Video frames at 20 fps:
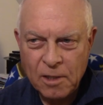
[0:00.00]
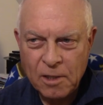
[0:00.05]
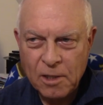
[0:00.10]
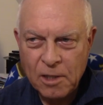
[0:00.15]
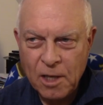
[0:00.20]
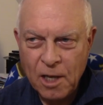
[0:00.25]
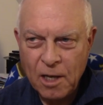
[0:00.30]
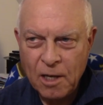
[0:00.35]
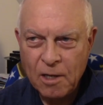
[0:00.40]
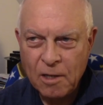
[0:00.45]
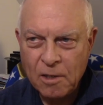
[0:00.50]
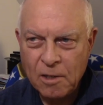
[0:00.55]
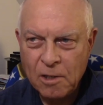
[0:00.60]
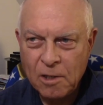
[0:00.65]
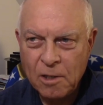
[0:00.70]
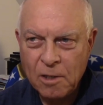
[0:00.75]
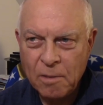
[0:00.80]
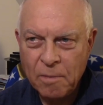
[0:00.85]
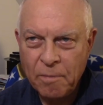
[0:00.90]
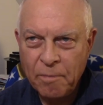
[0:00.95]

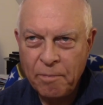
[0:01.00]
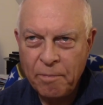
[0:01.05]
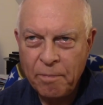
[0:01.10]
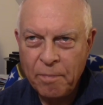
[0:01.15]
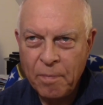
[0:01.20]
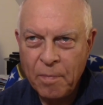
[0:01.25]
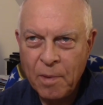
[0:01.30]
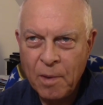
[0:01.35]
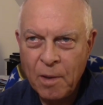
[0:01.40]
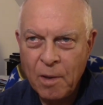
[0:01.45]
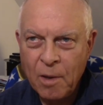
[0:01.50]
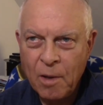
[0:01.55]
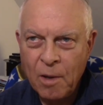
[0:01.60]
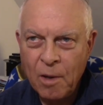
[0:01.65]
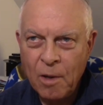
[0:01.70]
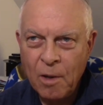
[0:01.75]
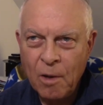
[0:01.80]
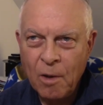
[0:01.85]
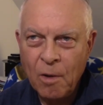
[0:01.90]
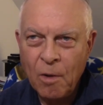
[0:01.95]
seconds
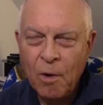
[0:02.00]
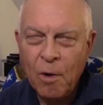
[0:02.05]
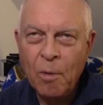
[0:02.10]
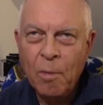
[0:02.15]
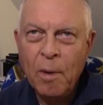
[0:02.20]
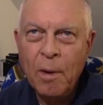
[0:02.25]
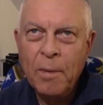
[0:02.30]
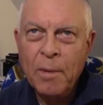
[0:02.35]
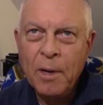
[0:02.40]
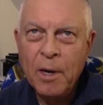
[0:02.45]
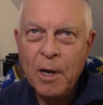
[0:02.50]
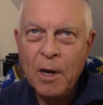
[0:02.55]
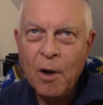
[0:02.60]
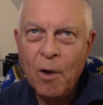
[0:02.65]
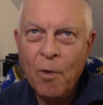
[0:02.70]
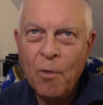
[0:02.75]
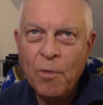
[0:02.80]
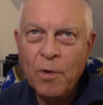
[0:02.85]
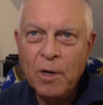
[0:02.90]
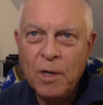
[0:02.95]
or maybe a little
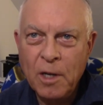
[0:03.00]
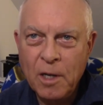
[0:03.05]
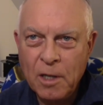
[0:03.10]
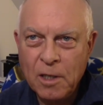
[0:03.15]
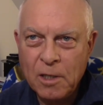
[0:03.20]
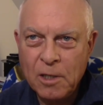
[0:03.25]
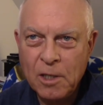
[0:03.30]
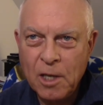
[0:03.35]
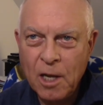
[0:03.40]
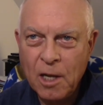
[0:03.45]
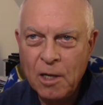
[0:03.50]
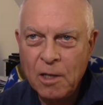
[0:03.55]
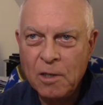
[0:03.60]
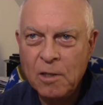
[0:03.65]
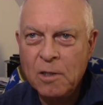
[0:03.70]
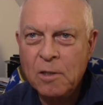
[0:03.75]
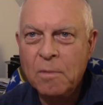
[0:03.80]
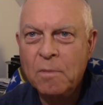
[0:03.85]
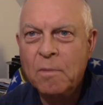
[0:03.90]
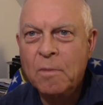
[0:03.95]
over 10
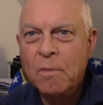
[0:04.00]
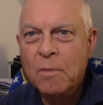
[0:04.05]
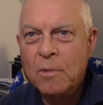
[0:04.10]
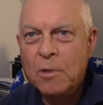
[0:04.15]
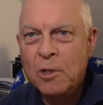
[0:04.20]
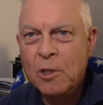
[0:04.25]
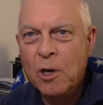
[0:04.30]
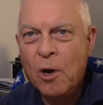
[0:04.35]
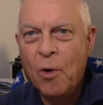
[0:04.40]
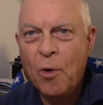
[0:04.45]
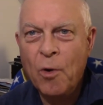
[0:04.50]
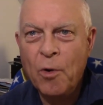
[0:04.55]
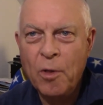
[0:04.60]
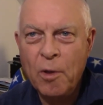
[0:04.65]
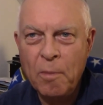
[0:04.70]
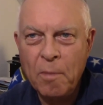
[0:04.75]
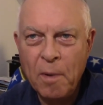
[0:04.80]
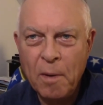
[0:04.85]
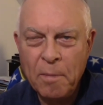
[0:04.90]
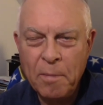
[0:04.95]
seconds slower
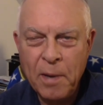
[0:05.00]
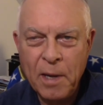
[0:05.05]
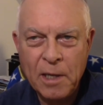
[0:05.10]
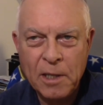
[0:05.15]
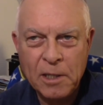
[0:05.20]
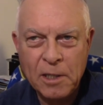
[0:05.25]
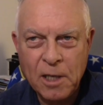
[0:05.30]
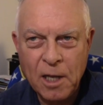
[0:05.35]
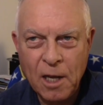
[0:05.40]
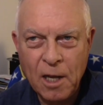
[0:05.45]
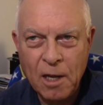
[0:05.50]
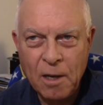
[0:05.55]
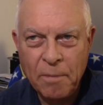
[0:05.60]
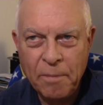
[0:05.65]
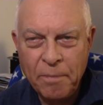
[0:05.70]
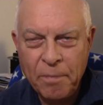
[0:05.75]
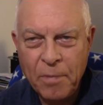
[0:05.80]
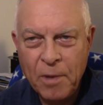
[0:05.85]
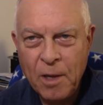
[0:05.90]
than my best time